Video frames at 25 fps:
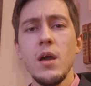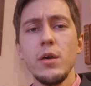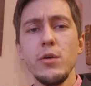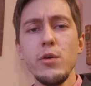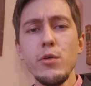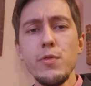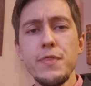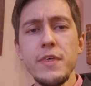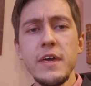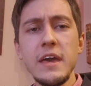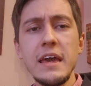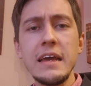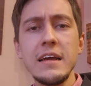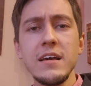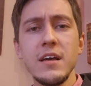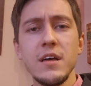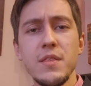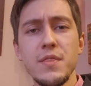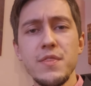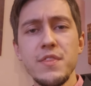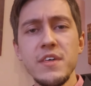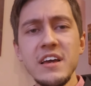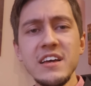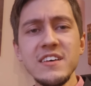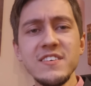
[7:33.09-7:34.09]
You think
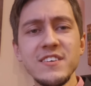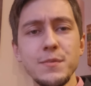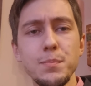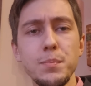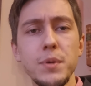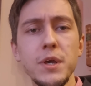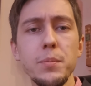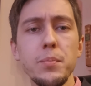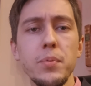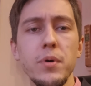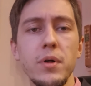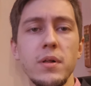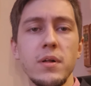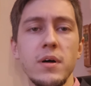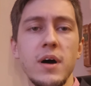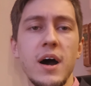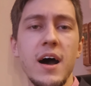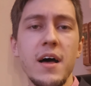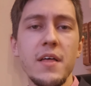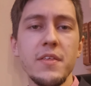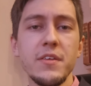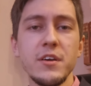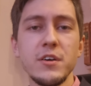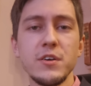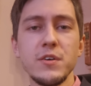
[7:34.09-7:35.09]
these people
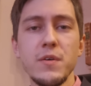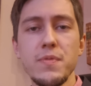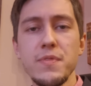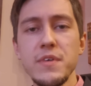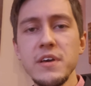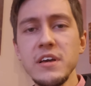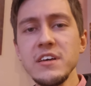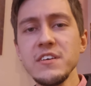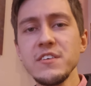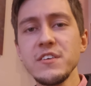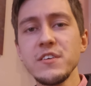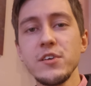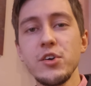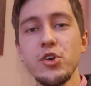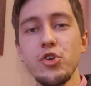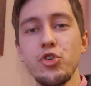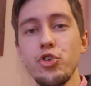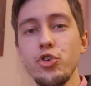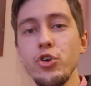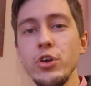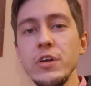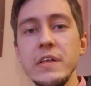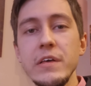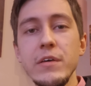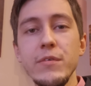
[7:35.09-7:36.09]
under this
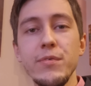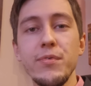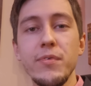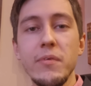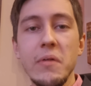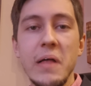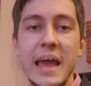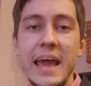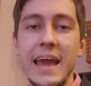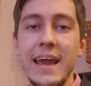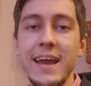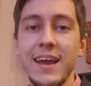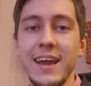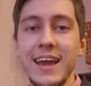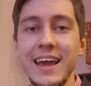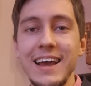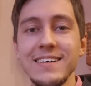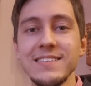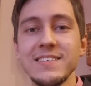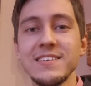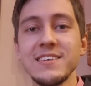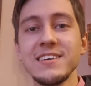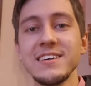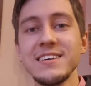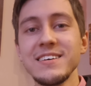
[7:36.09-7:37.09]
shitty flag
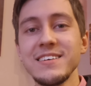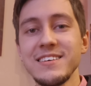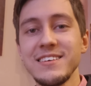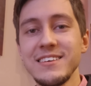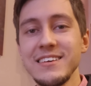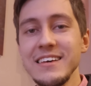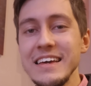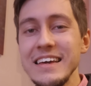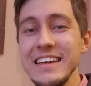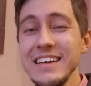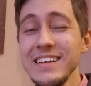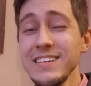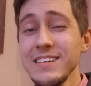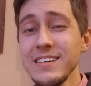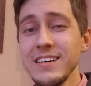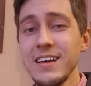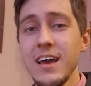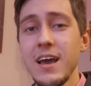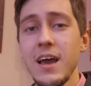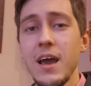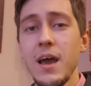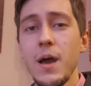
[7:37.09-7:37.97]
can succeed?